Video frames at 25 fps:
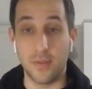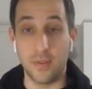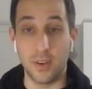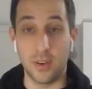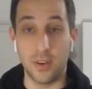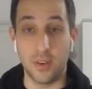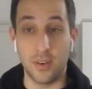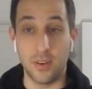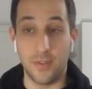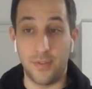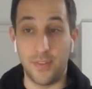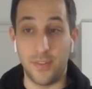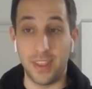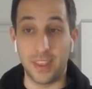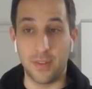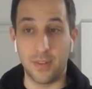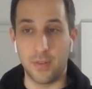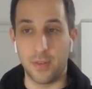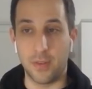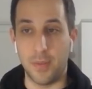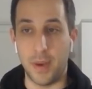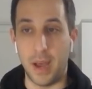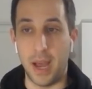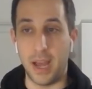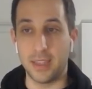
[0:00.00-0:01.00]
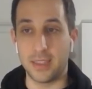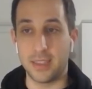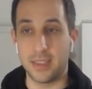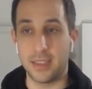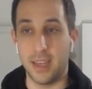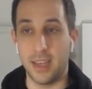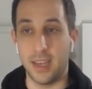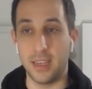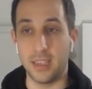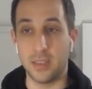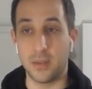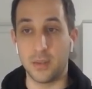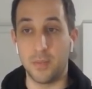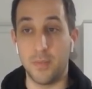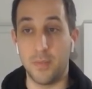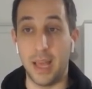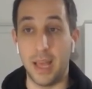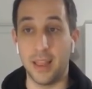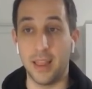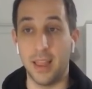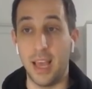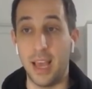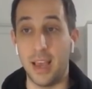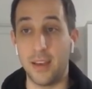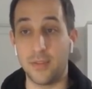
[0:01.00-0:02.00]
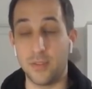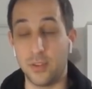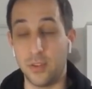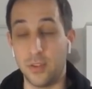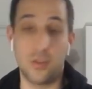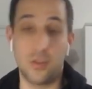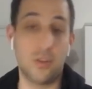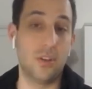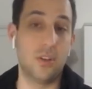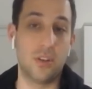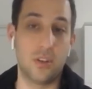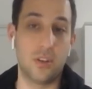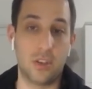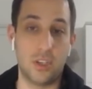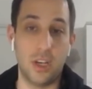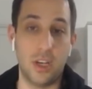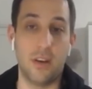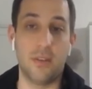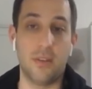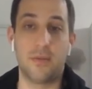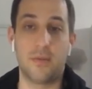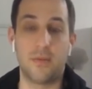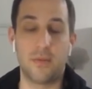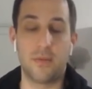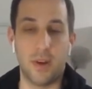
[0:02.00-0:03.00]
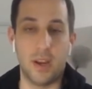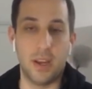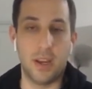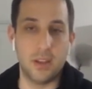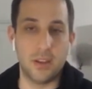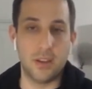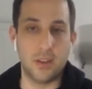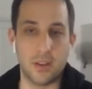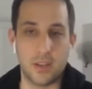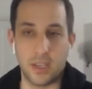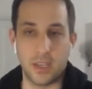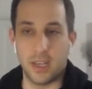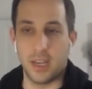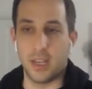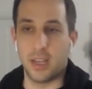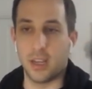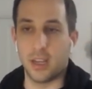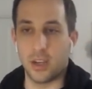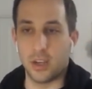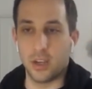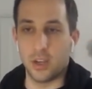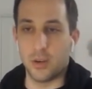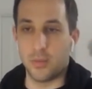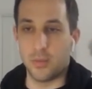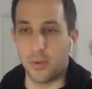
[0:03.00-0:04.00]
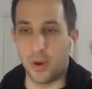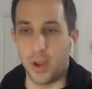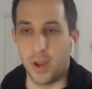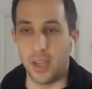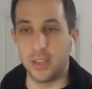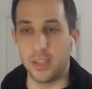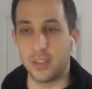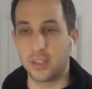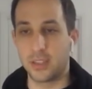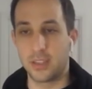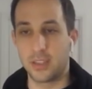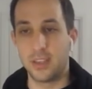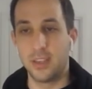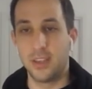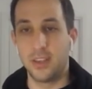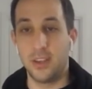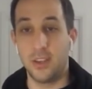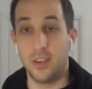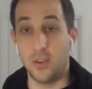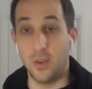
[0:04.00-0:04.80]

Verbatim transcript: a fifth of the pot size bet left, you should just shove, right? You're getting a good price.